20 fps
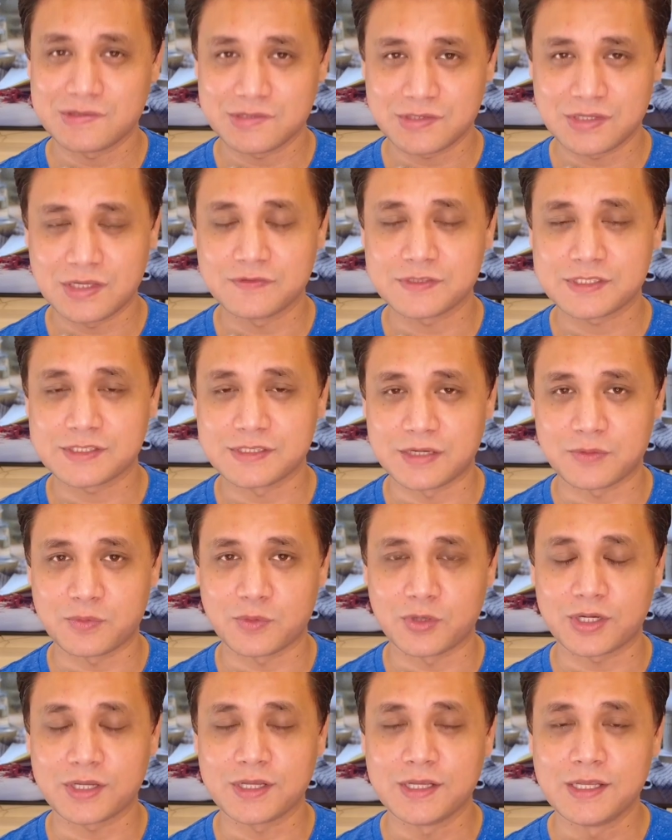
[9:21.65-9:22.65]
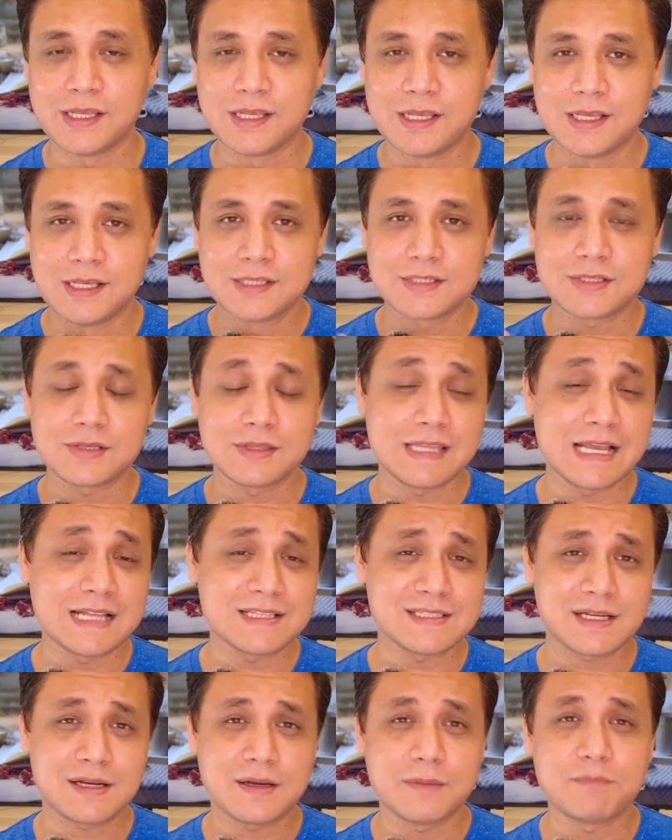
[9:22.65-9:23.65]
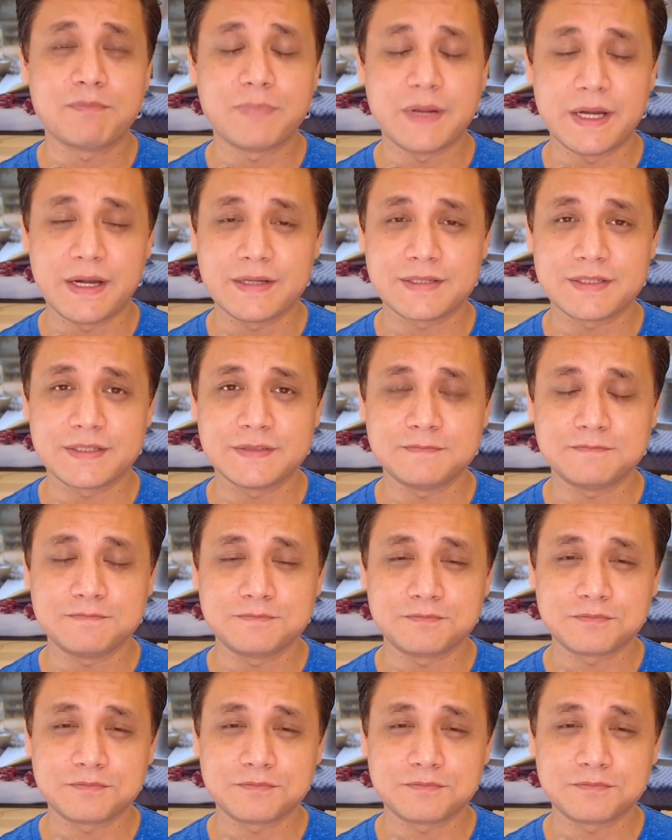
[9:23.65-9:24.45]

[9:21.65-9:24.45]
service network. So that's a comparison